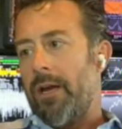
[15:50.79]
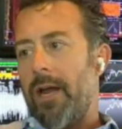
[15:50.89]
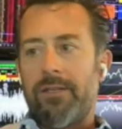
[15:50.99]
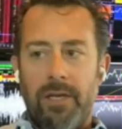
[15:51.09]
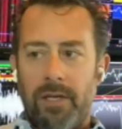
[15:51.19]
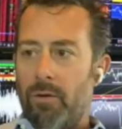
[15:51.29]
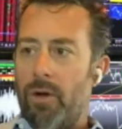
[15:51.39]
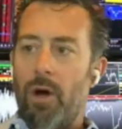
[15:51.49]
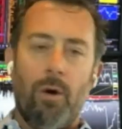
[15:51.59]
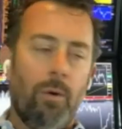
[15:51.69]
Next thing you
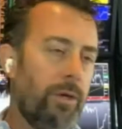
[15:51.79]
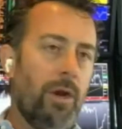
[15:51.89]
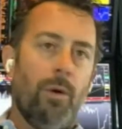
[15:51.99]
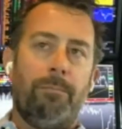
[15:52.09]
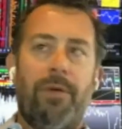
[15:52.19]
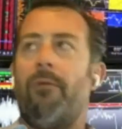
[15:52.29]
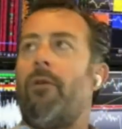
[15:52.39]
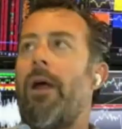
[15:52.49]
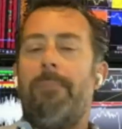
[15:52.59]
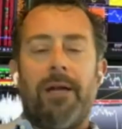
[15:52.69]
know, you know, they're
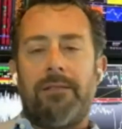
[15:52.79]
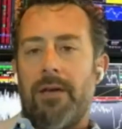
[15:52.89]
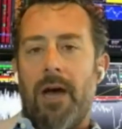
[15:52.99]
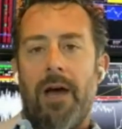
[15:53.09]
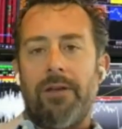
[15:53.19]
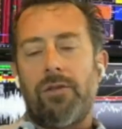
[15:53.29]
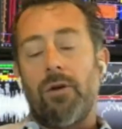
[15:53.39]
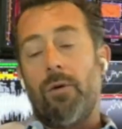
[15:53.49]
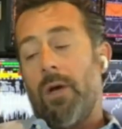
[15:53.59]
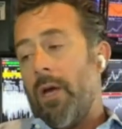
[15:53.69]
right back to the highs.
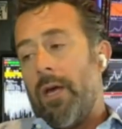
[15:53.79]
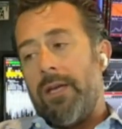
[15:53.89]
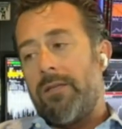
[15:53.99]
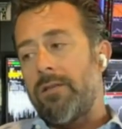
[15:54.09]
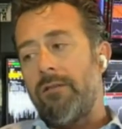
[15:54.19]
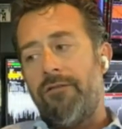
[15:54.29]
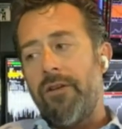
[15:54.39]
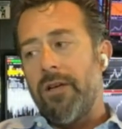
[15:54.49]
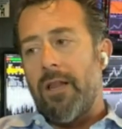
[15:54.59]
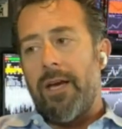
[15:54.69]
So it doesn't
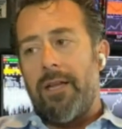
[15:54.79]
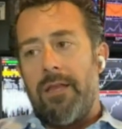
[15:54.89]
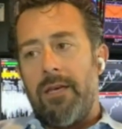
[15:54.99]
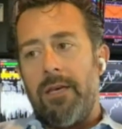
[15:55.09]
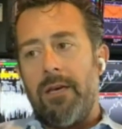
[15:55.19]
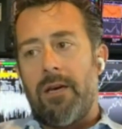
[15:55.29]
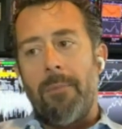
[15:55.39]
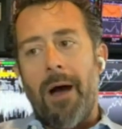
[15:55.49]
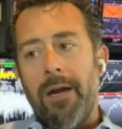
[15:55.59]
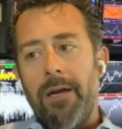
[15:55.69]
feel like the
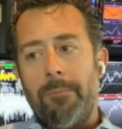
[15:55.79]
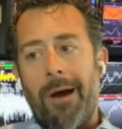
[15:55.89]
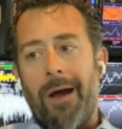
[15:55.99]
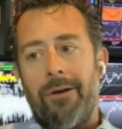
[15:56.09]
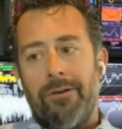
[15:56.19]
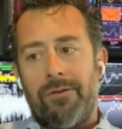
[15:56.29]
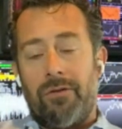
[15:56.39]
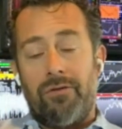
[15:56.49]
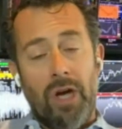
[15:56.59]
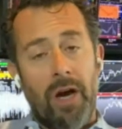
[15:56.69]
commodity
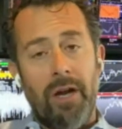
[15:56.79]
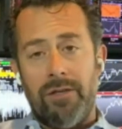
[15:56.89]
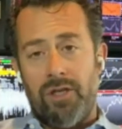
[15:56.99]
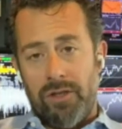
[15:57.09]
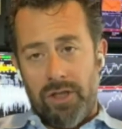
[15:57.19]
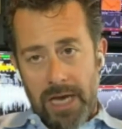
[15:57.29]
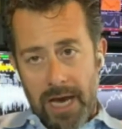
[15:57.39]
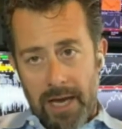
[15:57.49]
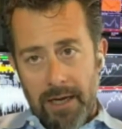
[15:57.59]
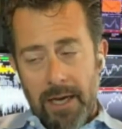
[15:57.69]
buyers are done just
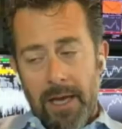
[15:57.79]
yet.